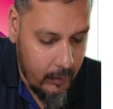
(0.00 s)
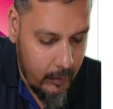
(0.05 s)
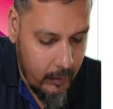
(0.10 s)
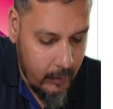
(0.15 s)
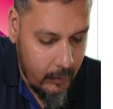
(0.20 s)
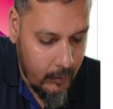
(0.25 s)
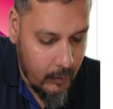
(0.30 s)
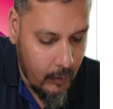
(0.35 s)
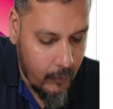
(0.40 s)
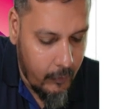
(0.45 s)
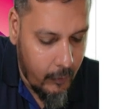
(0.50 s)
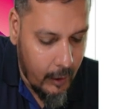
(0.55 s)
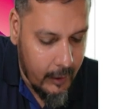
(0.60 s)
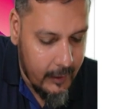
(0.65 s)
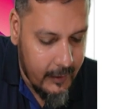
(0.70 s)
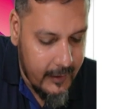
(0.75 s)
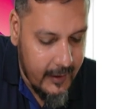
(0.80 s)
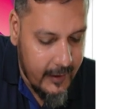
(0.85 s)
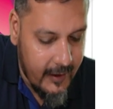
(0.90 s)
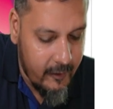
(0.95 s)
So for
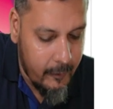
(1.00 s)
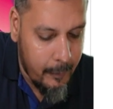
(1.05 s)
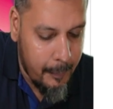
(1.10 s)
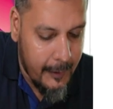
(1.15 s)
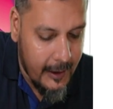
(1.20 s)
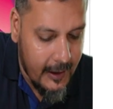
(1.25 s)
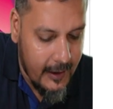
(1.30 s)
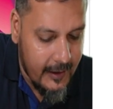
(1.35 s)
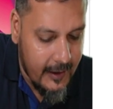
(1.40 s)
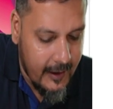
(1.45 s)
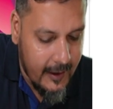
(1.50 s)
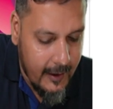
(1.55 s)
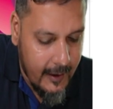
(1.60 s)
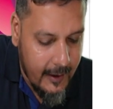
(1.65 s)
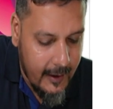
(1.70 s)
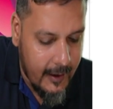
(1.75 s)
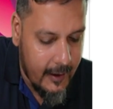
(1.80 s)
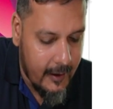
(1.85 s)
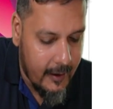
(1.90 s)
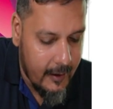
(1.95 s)
this
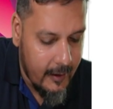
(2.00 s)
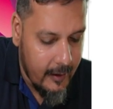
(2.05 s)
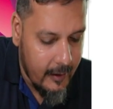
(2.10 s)
period,